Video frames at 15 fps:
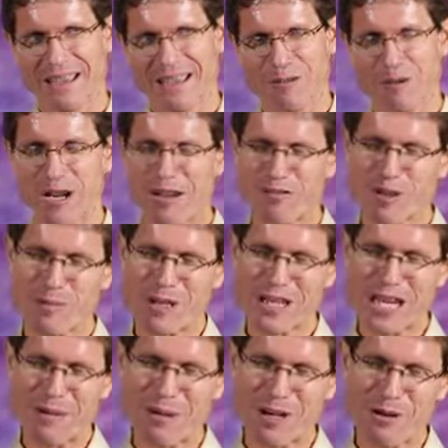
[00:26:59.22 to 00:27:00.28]
Well, if you've been
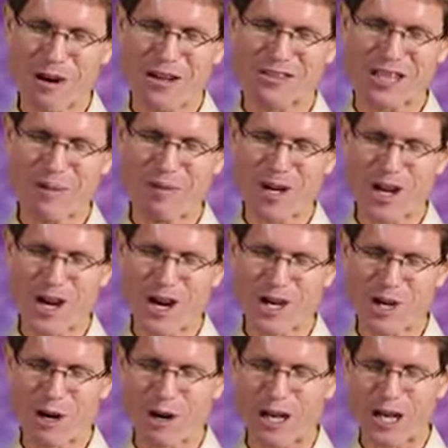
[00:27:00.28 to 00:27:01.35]
coming to our seminar,
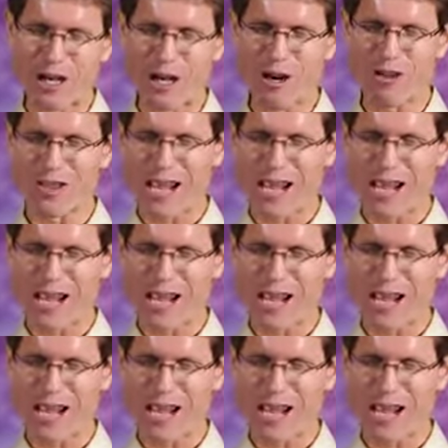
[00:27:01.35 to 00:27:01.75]
you already know the